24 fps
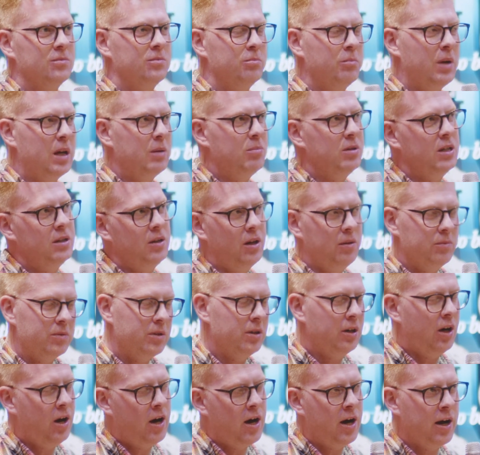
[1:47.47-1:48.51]
maybe
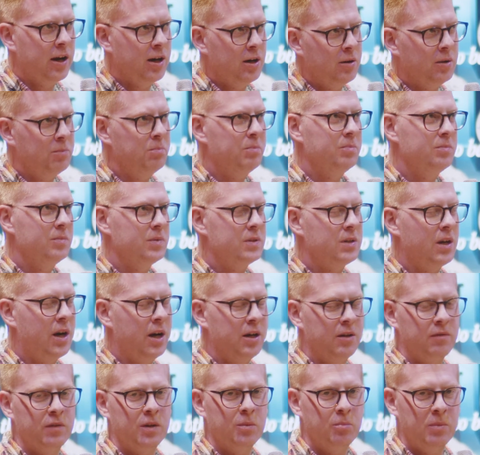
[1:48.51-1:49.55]
the higher
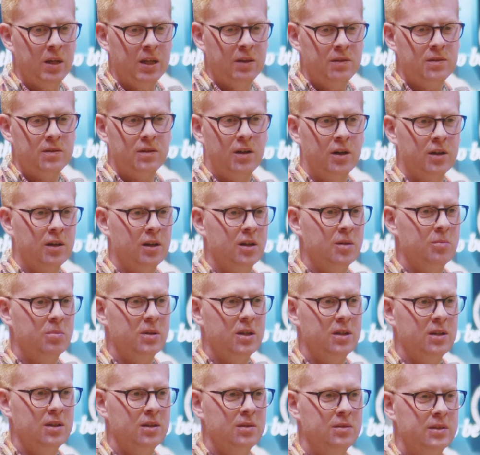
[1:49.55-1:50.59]
side of the mids are going to
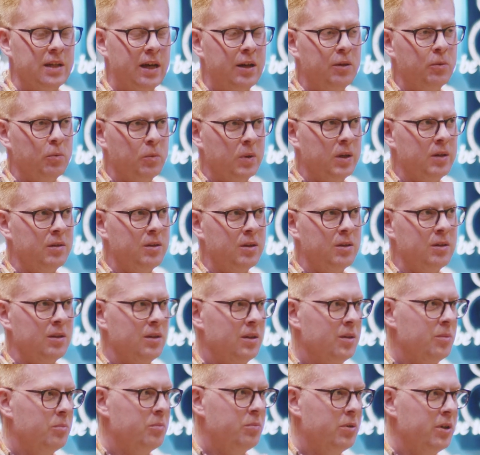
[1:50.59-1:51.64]
be dealt with
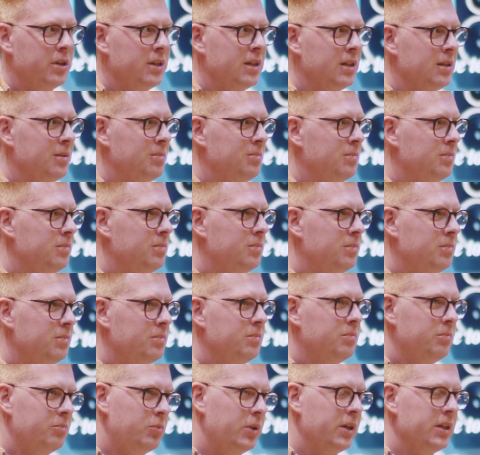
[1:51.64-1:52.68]
pretty
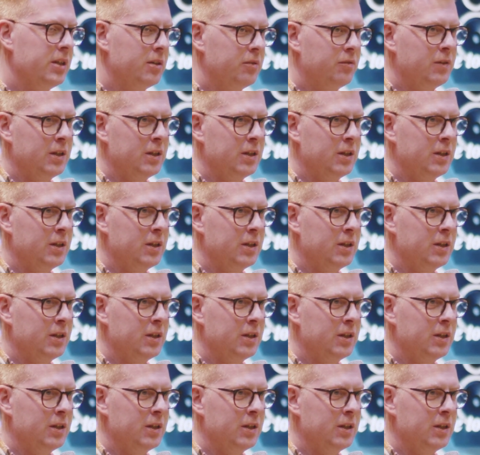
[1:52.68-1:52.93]
pretty